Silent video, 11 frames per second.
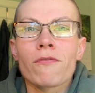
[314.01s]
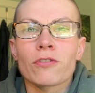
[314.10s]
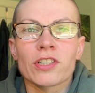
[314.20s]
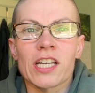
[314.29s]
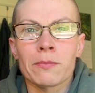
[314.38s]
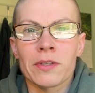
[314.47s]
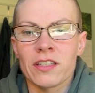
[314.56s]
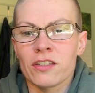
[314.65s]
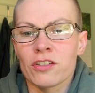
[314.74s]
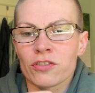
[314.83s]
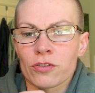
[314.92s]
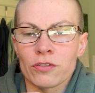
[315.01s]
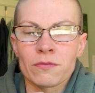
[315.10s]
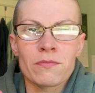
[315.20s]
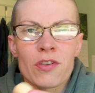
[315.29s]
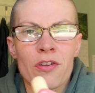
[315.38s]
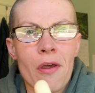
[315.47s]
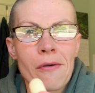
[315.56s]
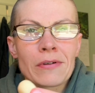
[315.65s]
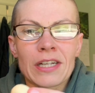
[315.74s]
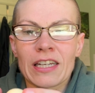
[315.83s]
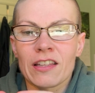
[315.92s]
for 10 million years old, you know,
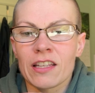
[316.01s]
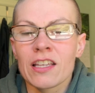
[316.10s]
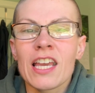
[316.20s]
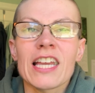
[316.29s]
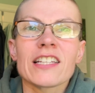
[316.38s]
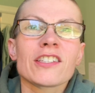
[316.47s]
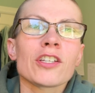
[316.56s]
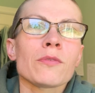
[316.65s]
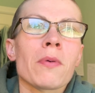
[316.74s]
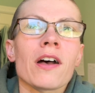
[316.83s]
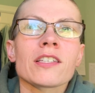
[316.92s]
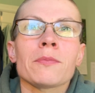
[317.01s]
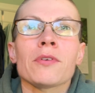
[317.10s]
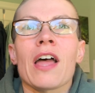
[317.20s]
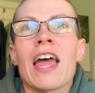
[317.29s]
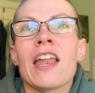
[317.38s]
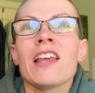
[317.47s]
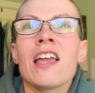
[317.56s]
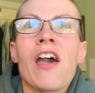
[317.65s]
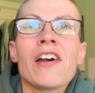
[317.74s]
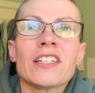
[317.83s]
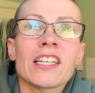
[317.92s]
kind of thing. It's still possible at
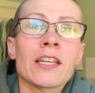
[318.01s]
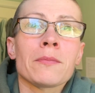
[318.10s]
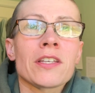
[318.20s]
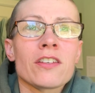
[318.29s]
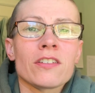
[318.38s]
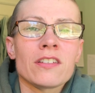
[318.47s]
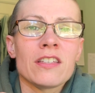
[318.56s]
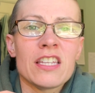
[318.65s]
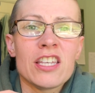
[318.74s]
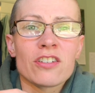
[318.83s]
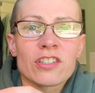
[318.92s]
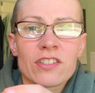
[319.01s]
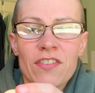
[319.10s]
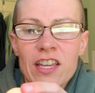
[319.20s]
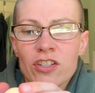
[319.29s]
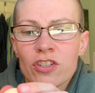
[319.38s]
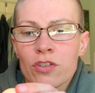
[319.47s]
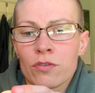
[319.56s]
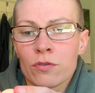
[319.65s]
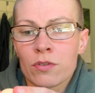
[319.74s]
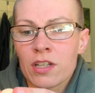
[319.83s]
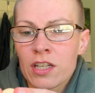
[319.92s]
10 million years of age
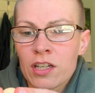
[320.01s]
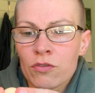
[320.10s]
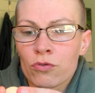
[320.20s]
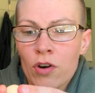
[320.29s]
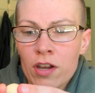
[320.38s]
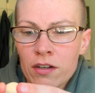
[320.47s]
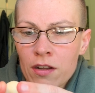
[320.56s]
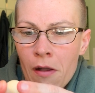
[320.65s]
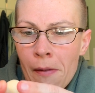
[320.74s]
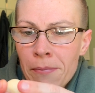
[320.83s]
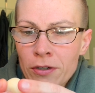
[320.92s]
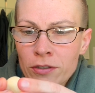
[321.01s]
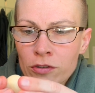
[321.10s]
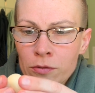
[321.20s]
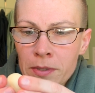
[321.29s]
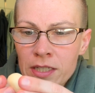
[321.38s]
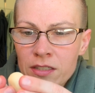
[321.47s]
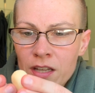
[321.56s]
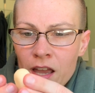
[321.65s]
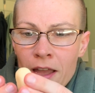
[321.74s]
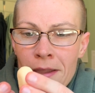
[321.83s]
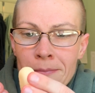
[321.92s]
to run a personal best
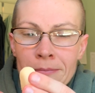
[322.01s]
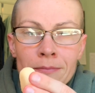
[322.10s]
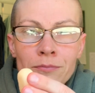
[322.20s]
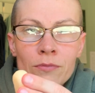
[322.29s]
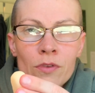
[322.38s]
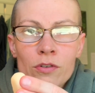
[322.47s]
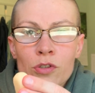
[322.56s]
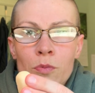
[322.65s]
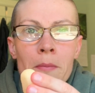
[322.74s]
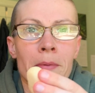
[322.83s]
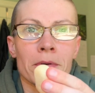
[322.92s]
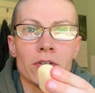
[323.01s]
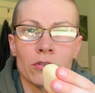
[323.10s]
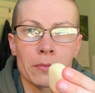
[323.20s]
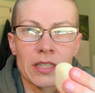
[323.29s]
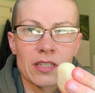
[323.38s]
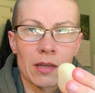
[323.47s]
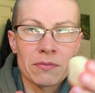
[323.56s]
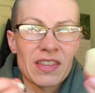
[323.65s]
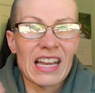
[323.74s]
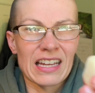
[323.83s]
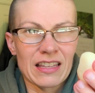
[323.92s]
time or swim the personal best time,
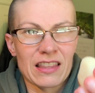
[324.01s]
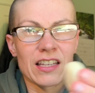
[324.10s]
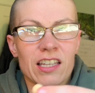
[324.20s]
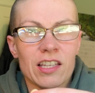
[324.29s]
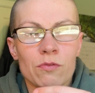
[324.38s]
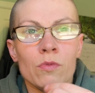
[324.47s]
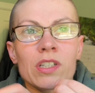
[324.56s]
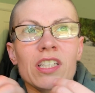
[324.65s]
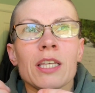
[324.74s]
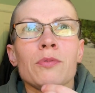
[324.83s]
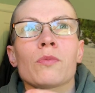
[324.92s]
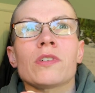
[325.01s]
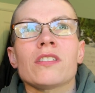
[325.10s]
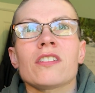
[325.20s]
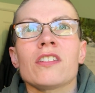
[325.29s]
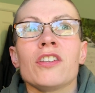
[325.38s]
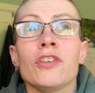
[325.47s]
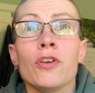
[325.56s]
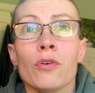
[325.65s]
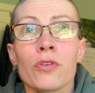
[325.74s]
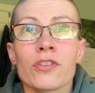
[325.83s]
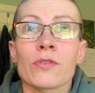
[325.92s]
that kind of thing. It One keeps one's
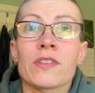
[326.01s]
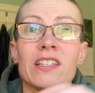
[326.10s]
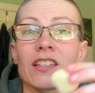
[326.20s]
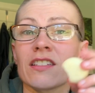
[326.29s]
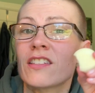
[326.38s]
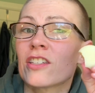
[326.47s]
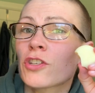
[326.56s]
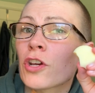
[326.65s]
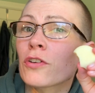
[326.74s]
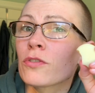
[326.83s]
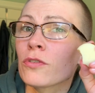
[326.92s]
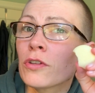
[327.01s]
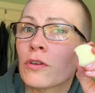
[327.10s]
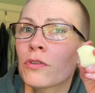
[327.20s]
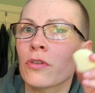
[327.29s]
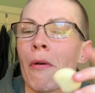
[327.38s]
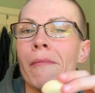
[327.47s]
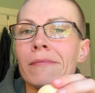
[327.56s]
youth. So in that sense, it's eternal youth,